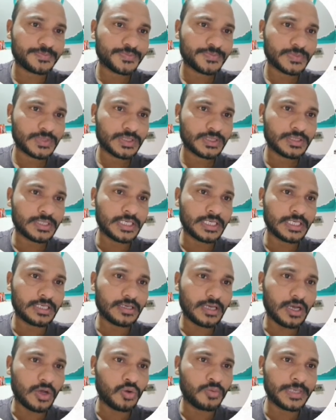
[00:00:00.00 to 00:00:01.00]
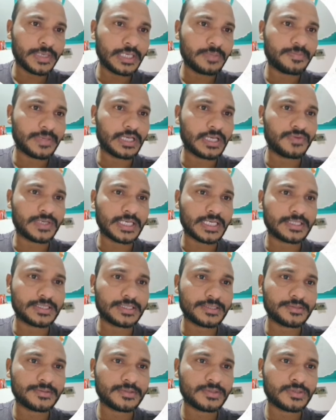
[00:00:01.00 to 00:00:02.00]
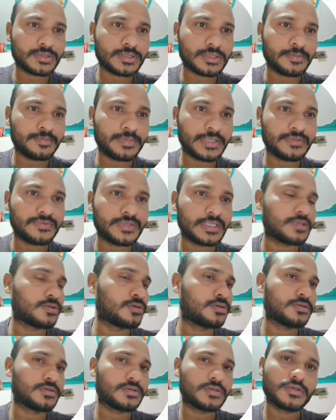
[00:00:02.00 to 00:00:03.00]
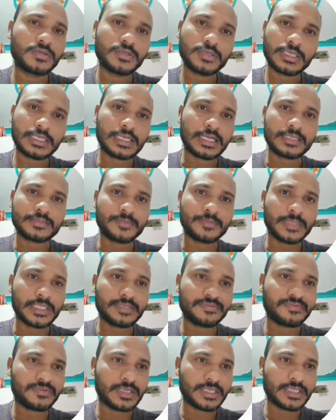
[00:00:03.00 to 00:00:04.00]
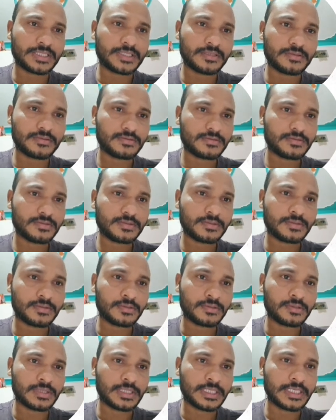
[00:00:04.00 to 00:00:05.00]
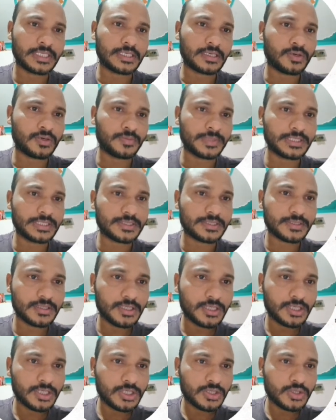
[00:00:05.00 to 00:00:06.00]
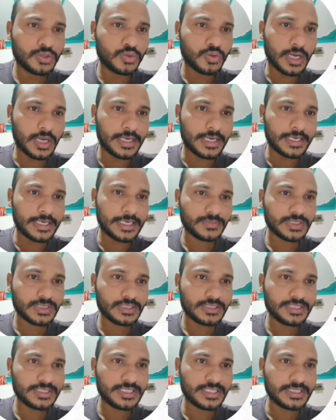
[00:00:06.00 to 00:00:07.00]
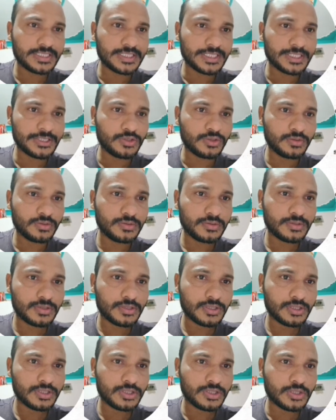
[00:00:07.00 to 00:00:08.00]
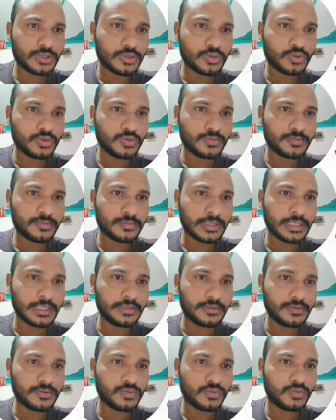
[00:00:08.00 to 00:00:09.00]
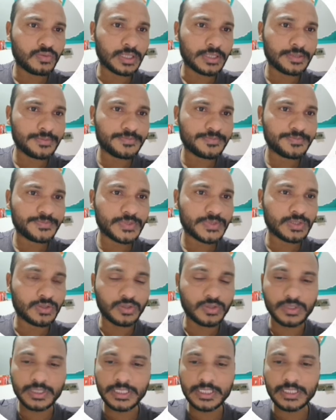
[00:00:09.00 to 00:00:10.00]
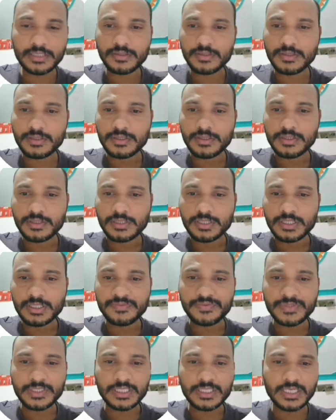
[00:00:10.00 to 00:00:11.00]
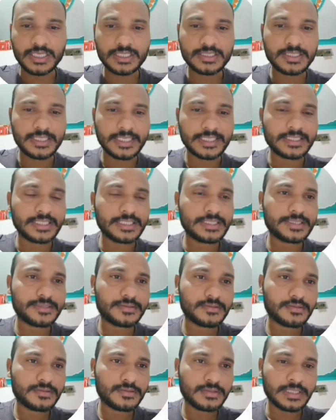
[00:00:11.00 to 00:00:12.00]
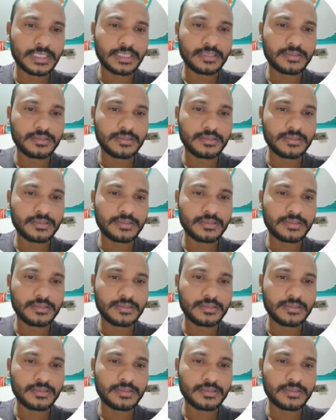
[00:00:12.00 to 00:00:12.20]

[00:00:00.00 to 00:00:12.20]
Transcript: then how many pyruvic acids? Simply we do cross multiplication. So here how means 206 into 2 by 1. So here if we cross like this, then